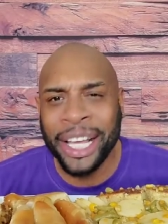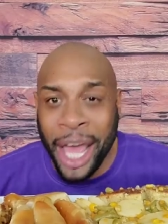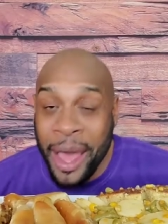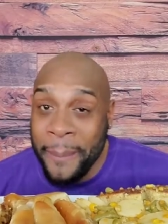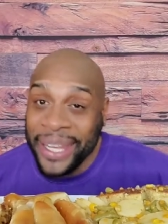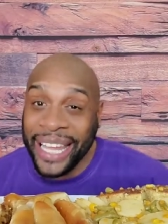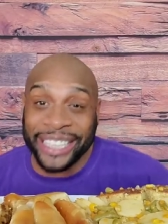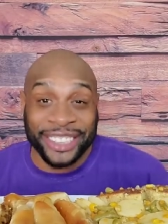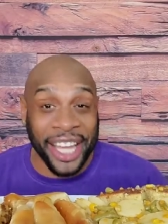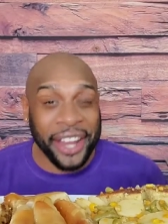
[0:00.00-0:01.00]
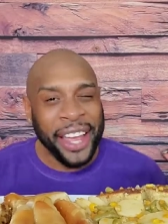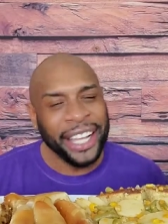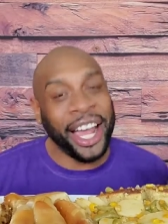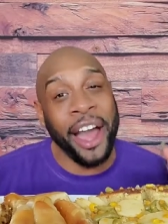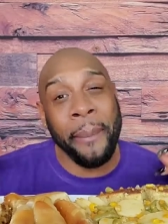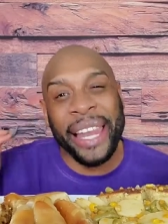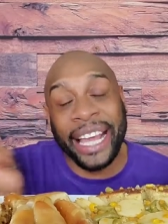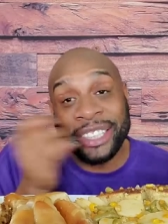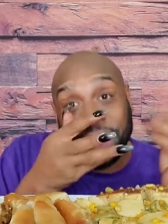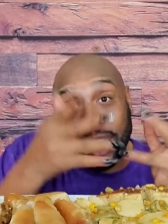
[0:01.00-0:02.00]
Comment like a share. Comment
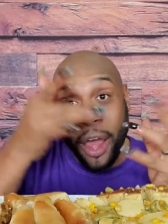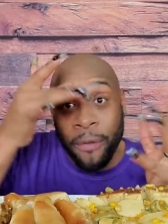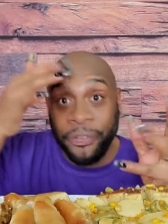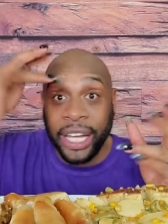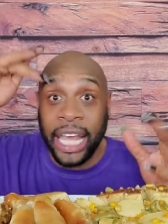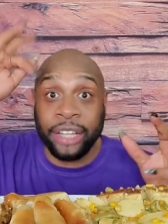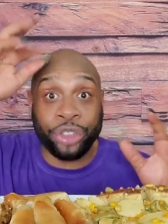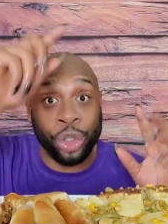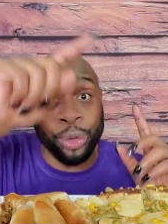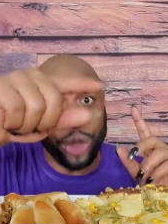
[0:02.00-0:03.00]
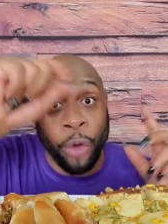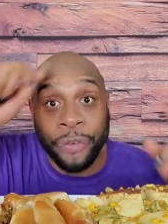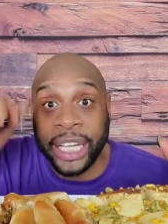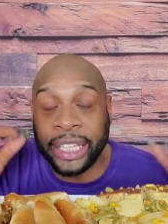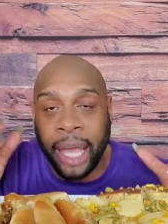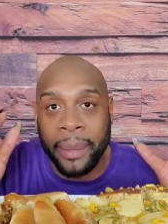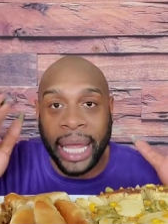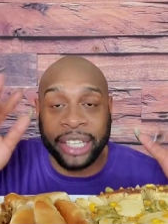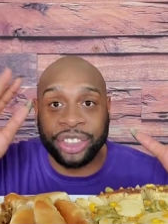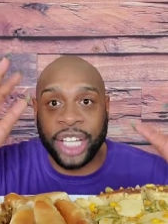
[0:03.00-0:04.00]
like a share. Don't forget to
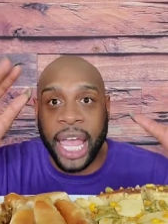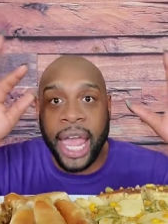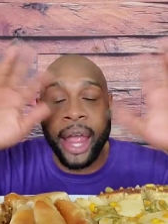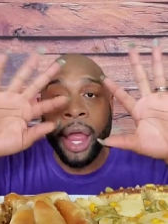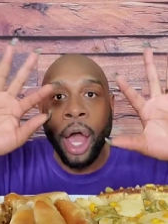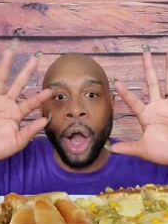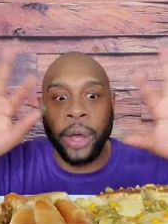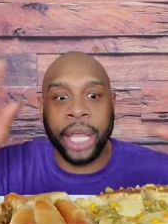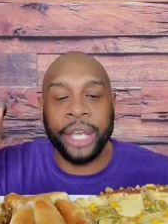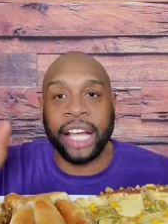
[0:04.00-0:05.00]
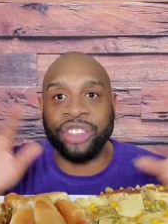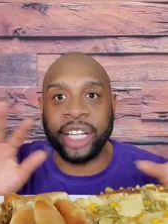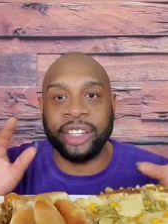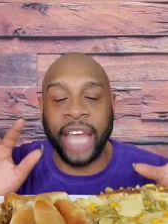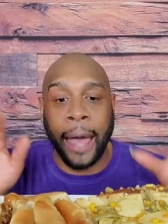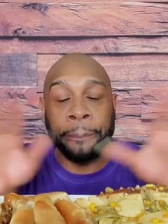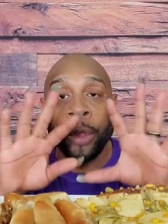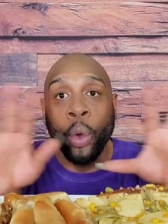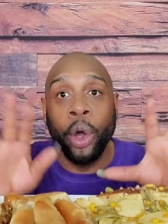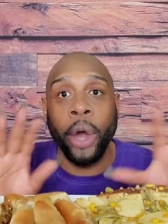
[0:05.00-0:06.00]
comment like a share. Okay, you guys, check this out.
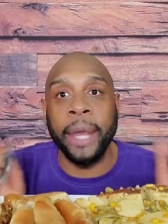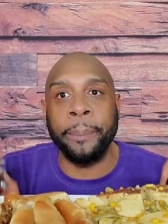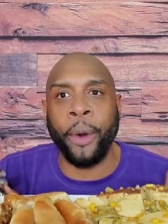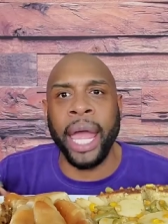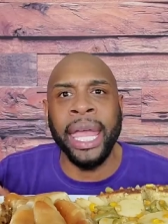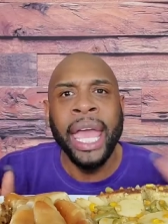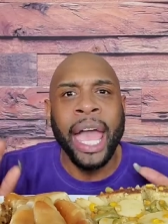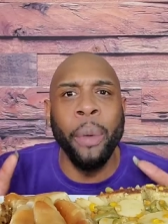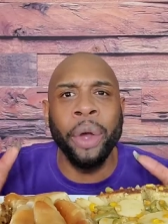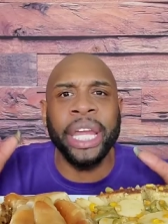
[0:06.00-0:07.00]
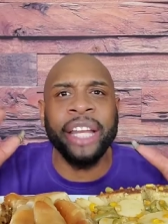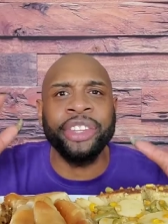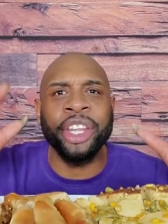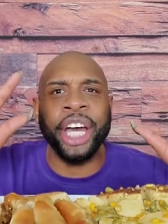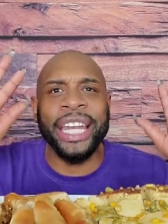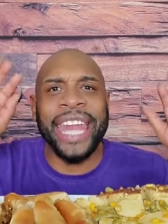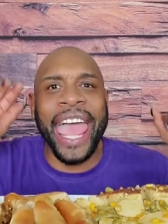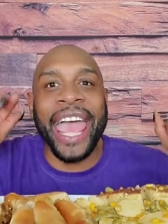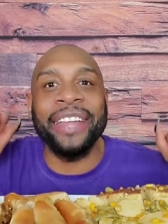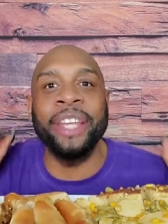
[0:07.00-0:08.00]
We'll go ahead and pray and we'll get into the
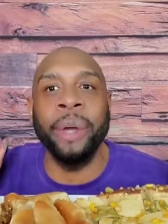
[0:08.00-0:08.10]
goodness.